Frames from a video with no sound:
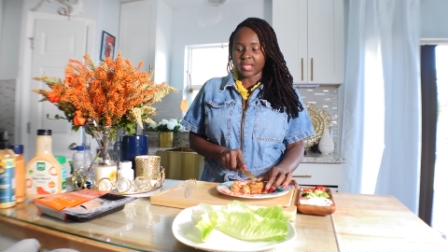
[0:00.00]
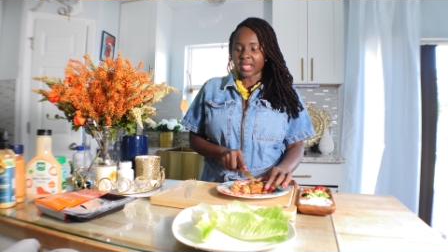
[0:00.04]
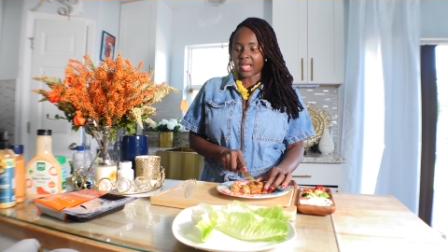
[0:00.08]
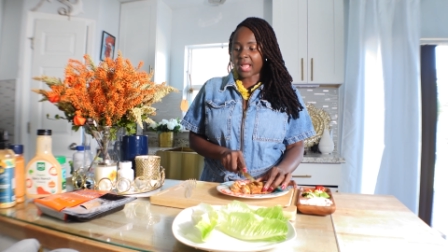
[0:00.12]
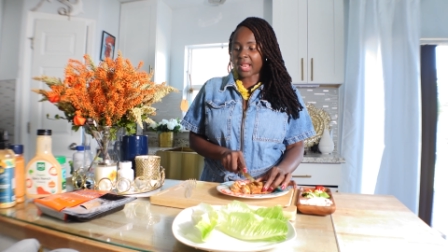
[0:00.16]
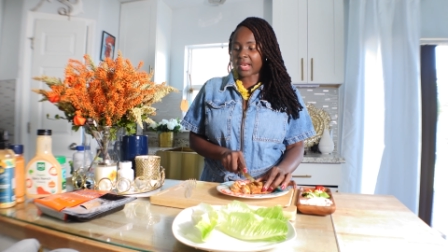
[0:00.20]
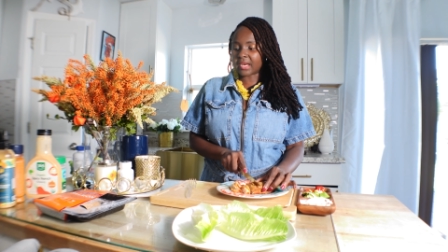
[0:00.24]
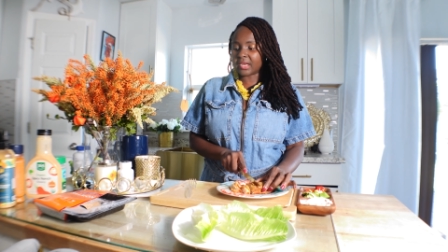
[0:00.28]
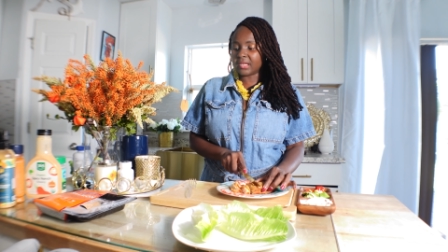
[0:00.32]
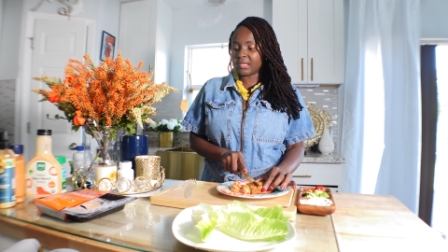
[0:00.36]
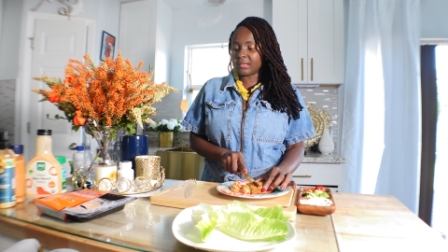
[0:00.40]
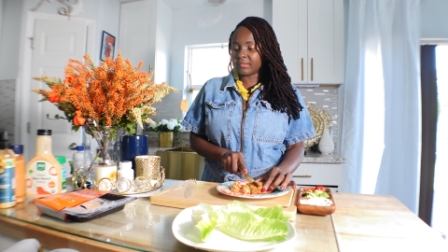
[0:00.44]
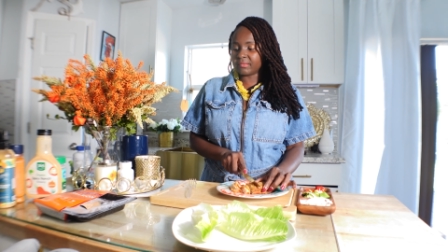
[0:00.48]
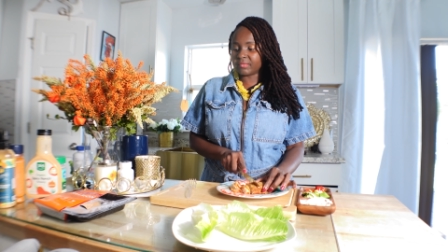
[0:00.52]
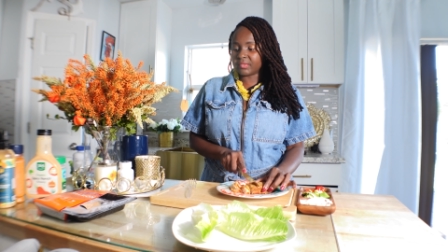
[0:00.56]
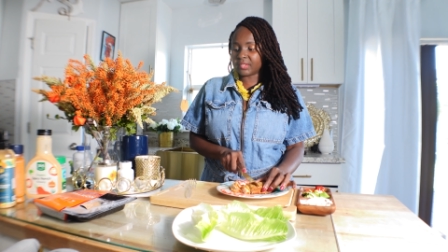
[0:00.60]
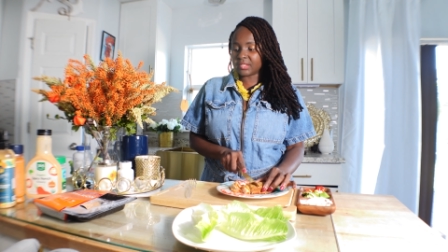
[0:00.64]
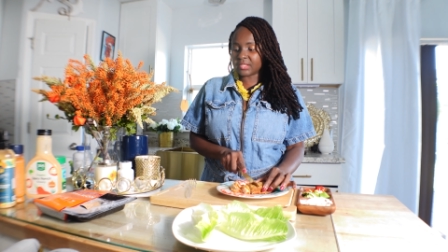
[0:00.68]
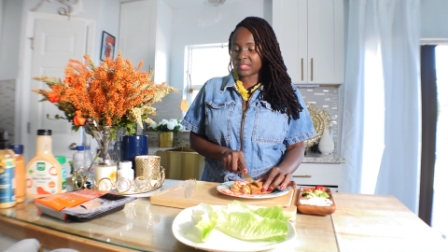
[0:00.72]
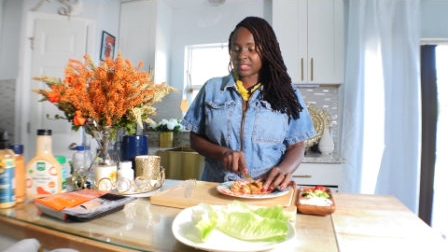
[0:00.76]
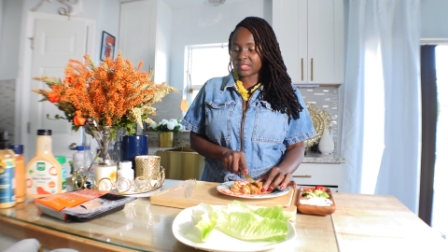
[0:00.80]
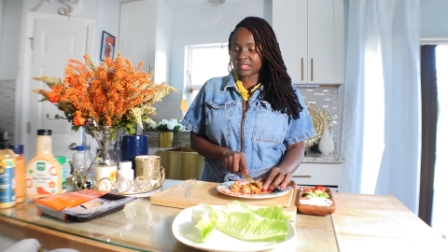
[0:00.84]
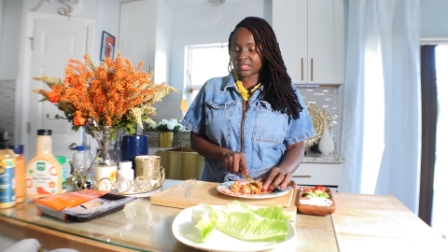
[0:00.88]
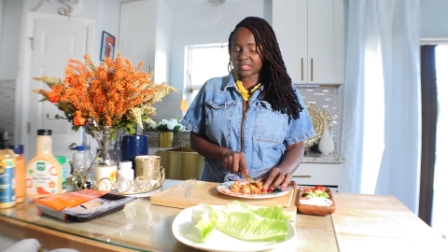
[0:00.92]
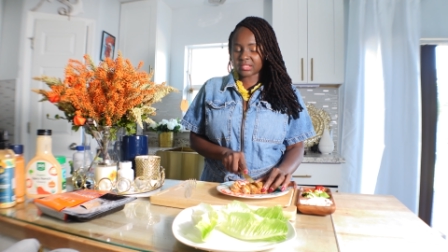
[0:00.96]
I love
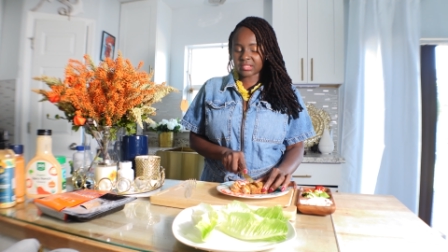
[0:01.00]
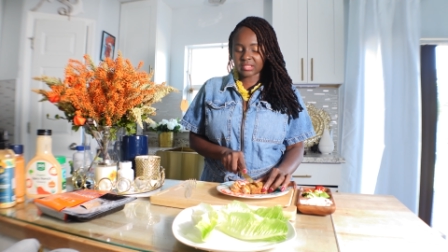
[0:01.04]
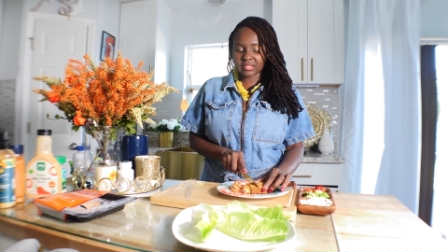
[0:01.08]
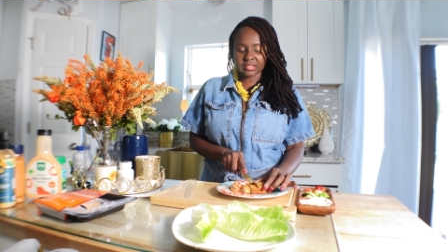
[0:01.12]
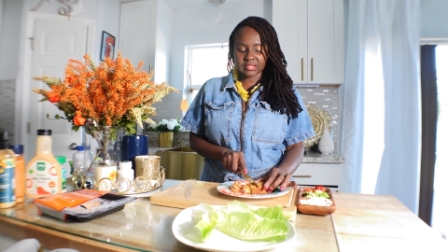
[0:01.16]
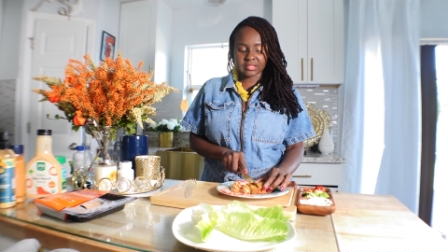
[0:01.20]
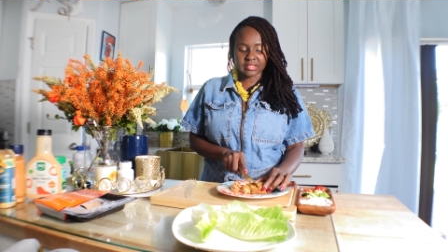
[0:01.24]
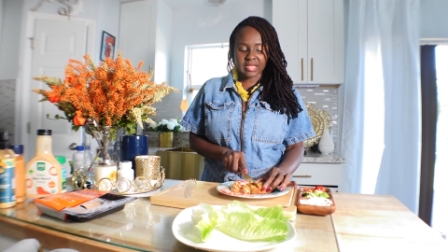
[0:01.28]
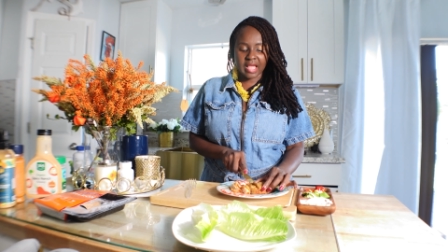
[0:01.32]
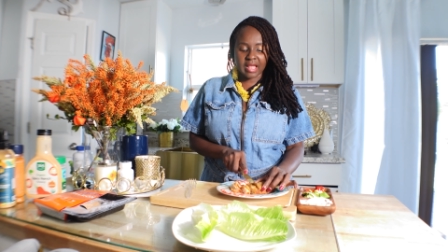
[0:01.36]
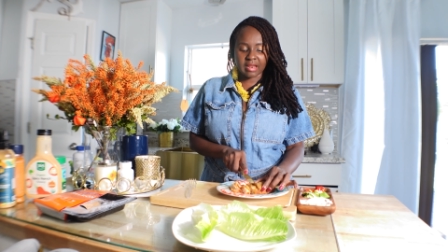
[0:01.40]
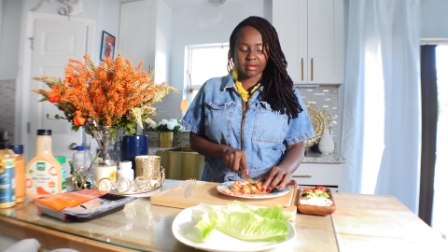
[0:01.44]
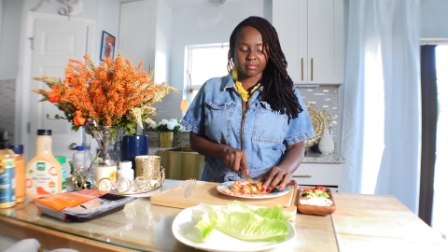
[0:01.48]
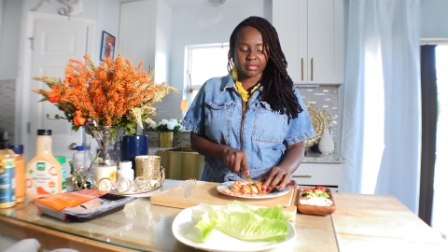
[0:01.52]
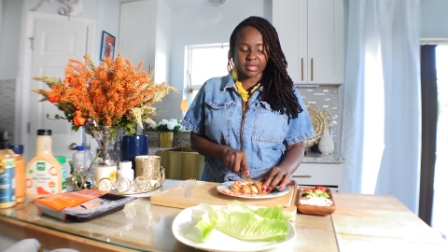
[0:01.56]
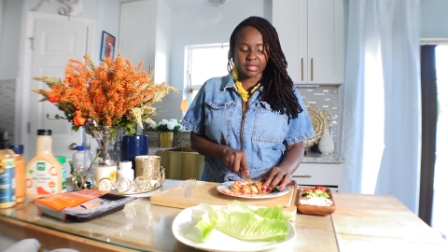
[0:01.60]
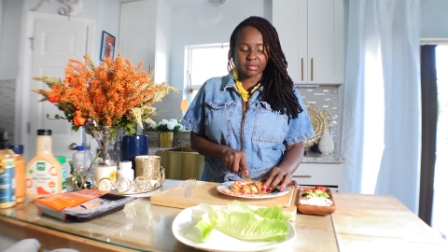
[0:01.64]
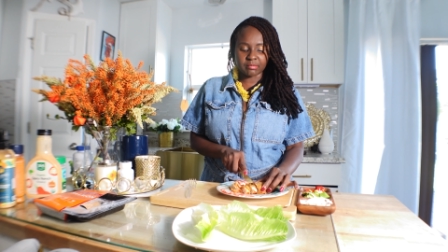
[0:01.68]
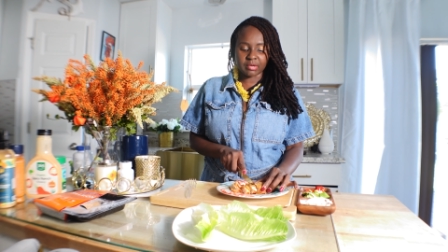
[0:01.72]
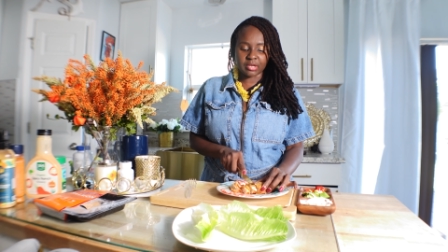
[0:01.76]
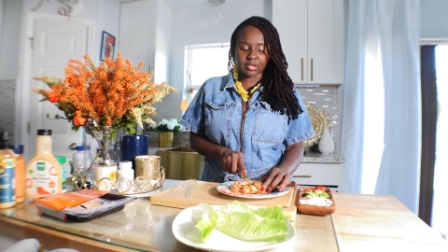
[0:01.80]
this salmon,